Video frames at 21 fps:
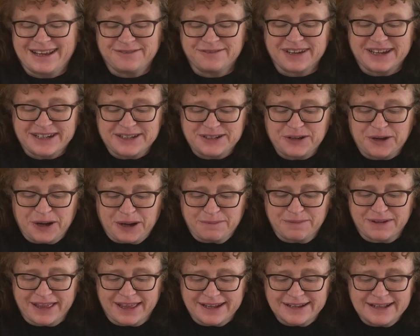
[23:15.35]
We can talk
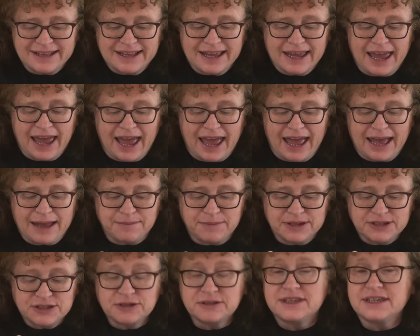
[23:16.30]
about that.
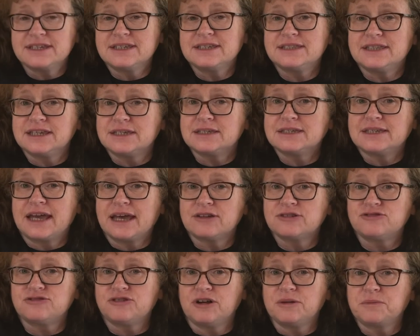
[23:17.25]
So this is how
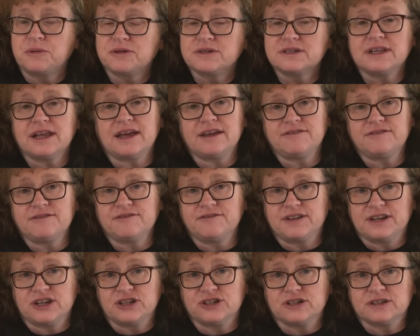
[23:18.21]
Strongbow's life
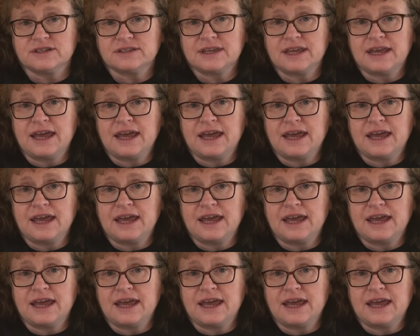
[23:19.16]
finishes.